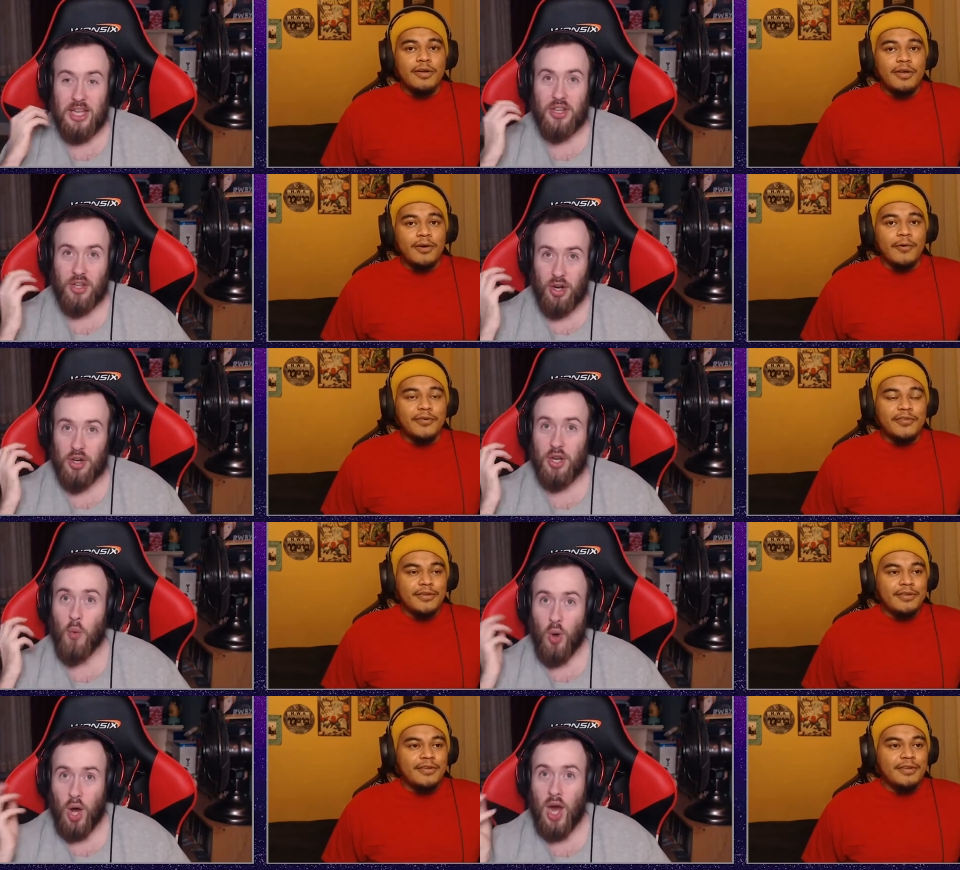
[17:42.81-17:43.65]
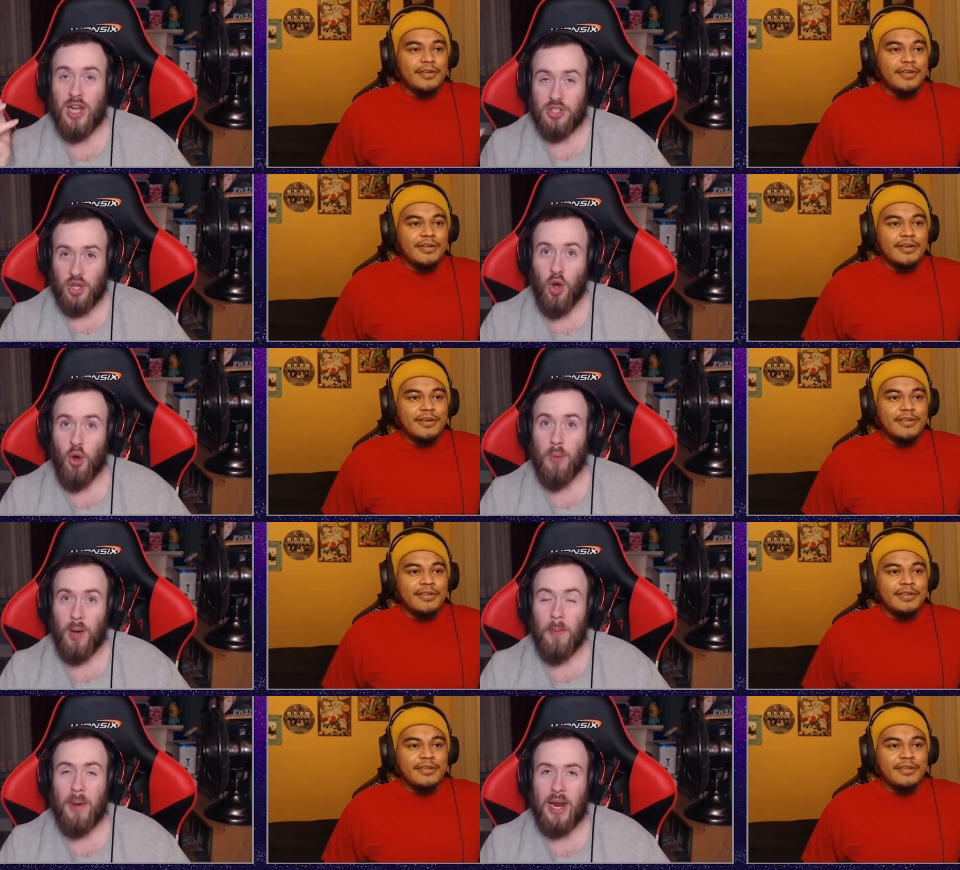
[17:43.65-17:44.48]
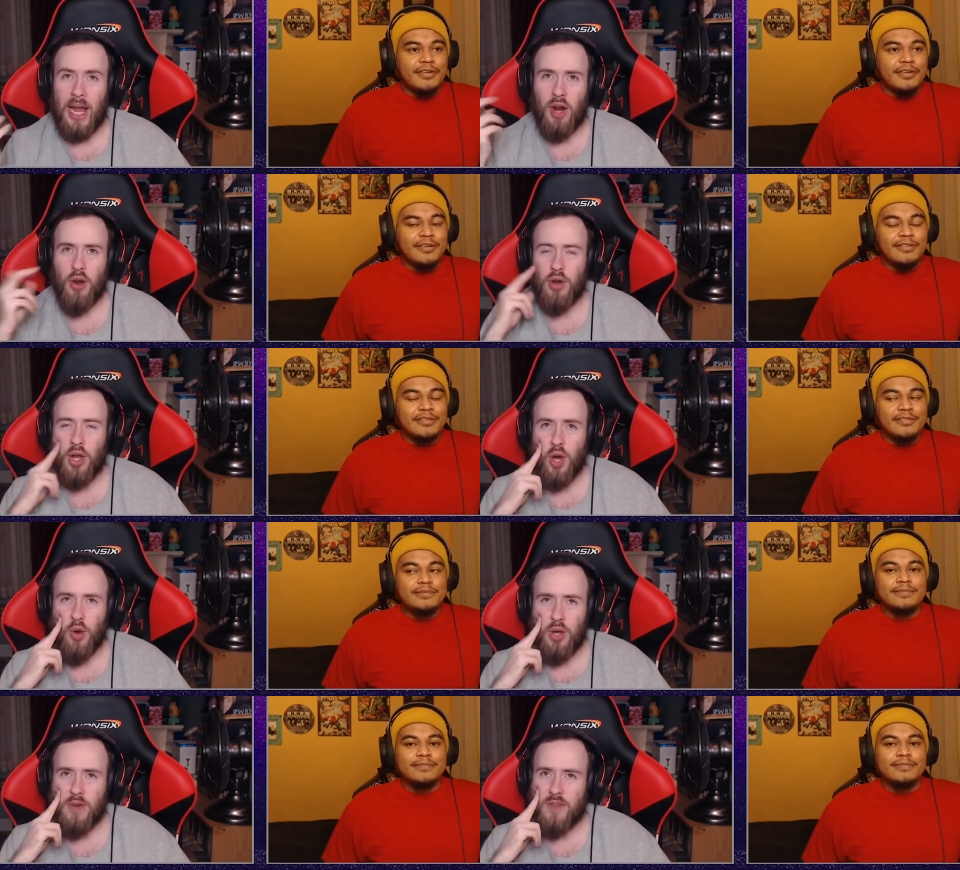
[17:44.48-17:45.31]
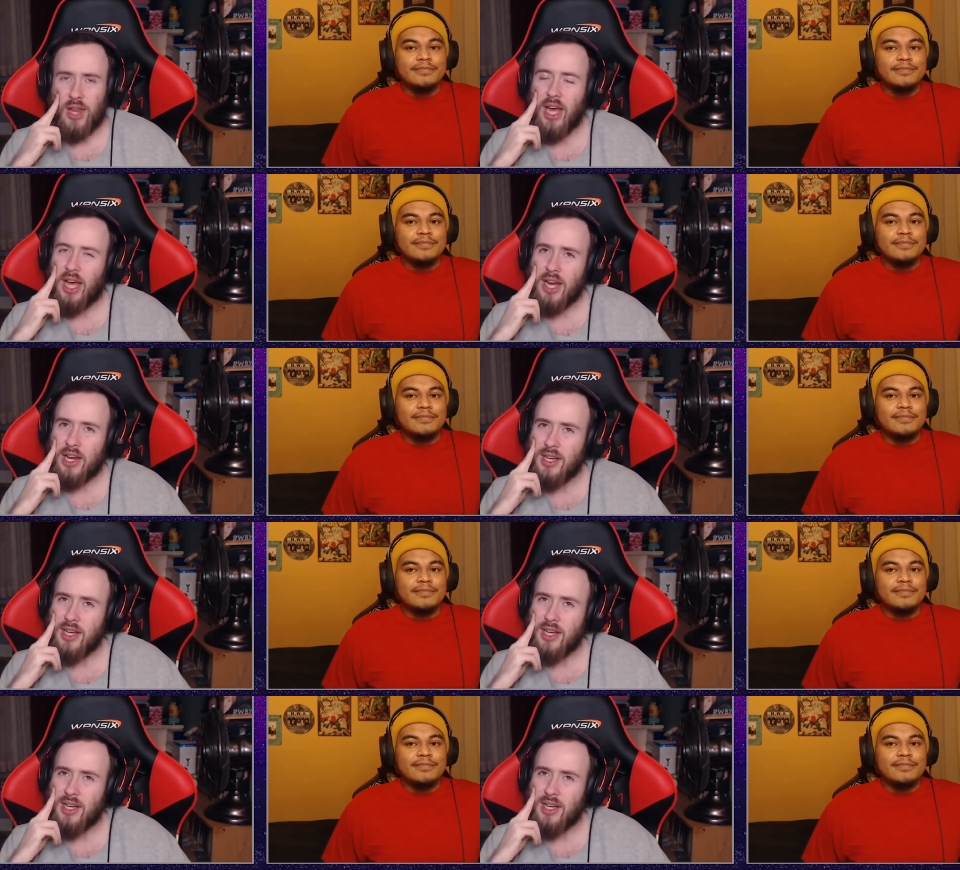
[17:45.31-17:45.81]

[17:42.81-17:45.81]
Speaker 1: clearly wants, wants Ohma, but I don't know if like